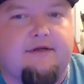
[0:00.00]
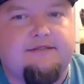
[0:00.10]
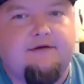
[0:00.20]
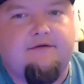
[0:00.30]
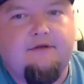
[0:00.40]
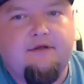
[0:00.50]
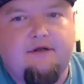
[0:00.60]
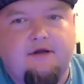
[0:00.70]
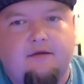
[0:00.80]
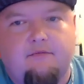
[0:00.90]
So
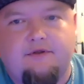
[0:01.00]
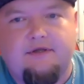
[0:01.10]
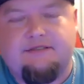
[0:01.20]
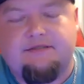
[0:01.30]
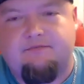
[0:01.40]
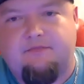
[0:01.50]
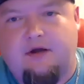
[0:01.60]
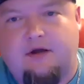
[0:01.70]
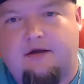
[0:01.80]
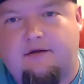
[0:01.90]
um, with his
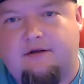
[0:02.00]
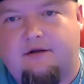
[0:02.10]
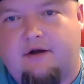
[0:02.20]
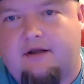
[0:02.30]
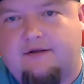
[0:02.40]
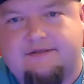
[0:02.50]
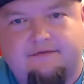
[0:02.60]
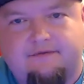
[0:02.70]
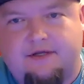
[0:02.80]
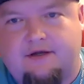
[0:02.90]
uh, you know
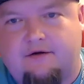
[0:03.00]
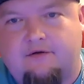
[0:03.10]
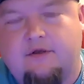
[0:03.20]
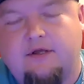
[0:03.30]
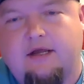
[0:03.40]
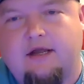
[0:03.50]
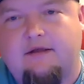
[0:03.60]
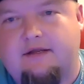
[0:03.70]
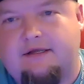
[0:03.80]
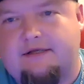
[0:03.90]
unlisted video and
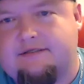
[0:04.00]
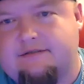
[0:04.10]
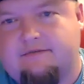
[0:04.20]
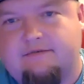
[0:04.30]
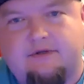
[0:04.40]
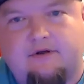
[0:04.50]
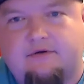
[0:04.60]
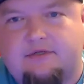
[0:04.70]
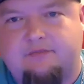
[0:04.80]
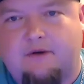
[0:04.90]
then his you know
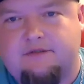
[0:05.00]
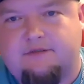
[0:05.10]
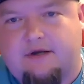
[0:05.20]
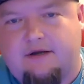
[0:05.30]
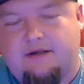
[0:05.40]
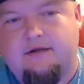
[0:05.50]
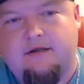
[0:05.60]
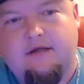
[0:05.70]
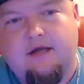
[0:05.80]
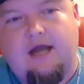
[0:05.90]
his post about it,
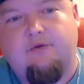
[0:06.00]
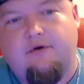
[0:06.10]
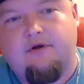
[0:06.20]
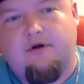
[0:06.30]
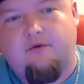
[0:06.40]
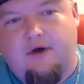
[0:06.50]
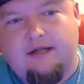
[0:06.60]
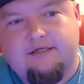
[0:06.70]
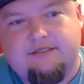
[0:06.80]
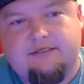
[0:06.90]
I will go
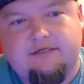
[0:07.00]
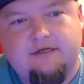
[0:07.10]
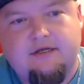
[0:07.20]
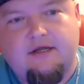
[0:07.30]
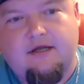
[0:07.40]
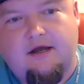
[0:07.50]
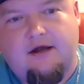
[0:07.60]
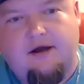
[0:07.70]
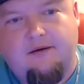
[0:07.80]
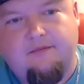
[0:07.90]
watch.
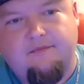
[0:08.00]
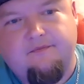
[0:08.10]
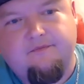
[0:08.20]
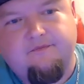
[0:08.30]
Um,